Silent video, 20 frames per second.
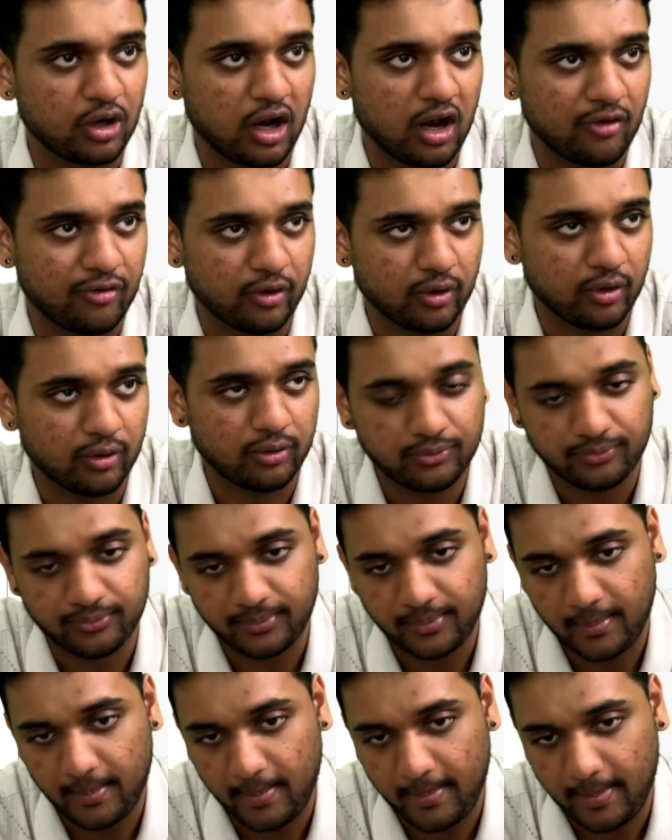all of you?
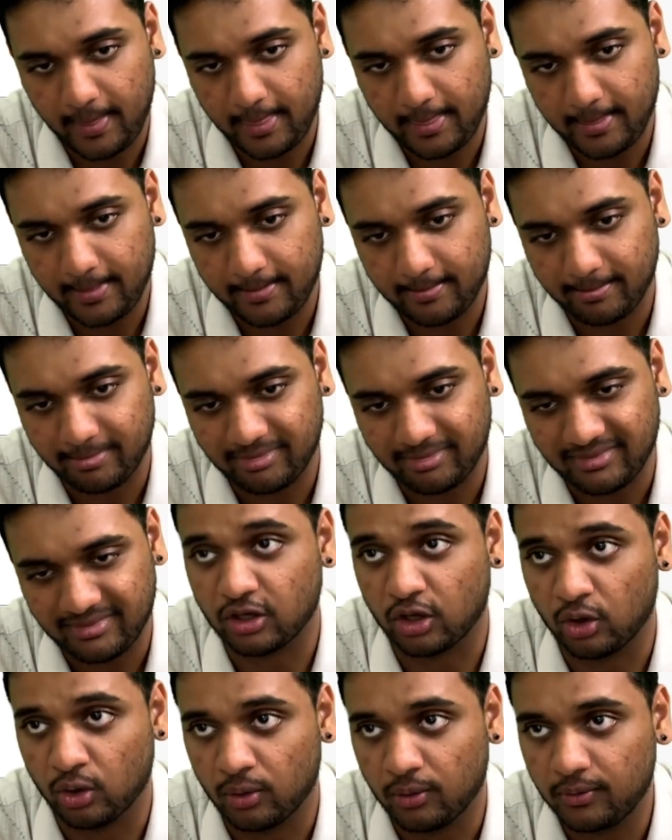Yes
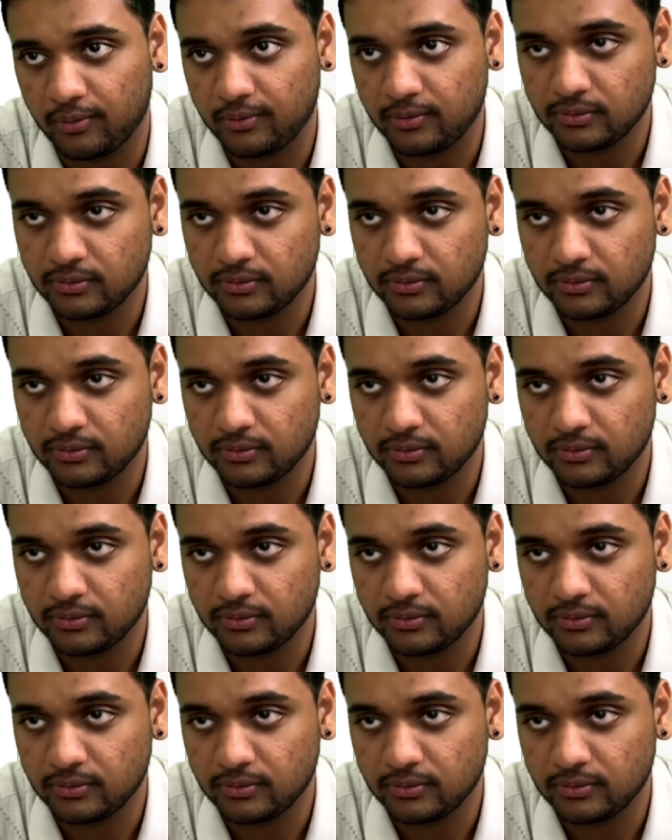or no?